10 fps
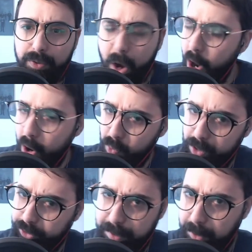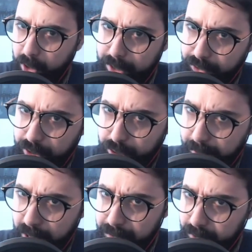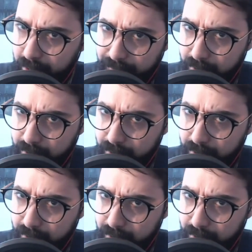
oh well, Democrats need to become tough